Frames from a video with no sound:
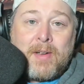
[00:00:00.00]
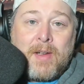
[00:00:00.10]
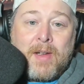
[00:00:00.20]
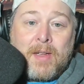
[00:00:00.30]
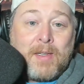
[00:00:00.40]

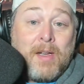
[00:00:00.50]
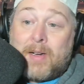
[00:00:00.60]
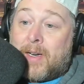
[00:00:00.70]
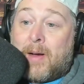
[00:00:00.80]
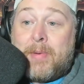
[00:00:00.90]

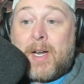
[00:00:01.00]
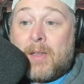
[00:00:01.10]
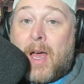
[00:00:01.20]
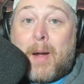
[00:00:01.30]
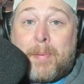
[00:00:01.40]
Look, I mean, a
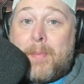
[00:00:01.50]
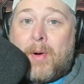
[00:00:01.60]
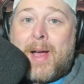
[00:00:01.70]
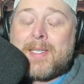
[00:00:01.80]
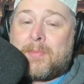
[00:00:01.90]
lot of people
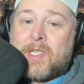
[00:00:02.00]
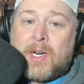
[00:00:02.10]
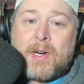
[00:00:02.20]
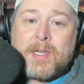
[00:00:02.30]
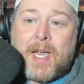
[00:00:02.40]
had some
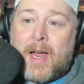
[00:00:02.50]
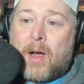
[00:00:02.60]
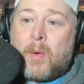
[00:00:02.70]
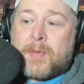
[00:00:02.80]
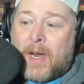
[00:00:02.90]
serious high
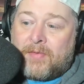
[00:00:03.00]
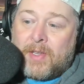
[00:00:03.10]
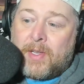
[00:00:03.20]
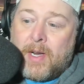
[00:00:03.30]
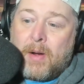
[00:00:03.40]
hopes after
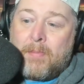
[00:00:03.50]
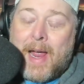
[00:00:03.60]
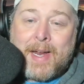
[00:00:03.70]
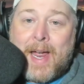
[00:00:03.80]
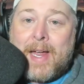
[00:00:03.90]
the year
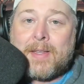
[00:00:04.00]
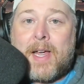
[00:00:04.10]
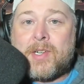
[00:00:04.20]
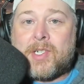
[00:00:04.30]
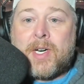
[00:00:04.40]
Mac had
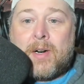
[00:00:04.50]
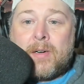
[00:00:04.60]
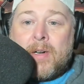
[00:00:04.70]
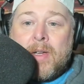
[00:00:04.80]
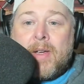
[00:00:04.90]
last year.
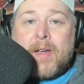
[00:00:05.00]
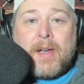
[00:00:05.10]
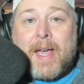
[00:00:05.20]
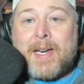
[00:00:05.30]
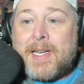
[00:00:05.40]

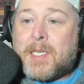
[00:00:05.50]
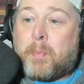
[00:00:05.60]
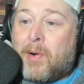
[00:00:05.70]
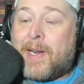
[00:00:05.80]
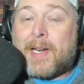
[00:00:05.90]
And it's
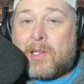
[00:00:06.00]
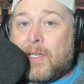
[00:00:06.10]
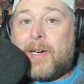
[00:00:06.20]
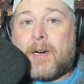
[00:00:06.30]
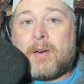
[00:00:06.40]
pretty
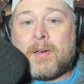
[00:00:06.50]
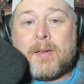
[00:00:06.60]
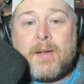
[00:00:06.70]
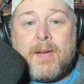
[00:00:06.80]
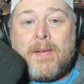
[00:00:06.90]
clear
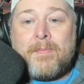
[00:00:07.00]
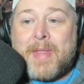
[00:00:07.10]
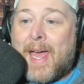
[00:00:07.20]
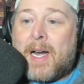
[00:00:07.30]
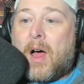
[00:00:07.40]

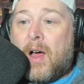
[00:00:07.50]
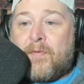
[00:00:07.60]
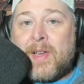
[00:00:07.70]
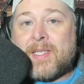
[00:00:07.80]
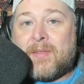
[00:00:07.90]
that
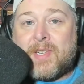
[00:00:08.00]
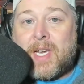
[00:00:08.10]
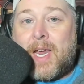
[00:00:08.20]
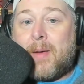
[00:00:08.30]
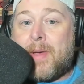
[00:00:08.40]
offensive
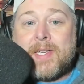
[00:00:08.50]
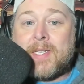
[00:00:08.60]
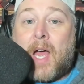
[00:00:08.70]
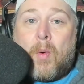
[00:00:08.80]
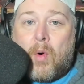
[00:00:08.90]
scheme is
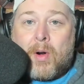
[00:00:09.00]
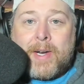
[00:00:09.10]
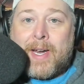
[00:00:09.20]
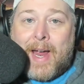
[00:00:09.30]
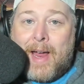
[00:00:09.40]
not
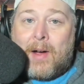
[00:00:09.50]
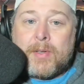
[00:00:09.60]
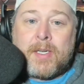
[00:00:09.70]
working out.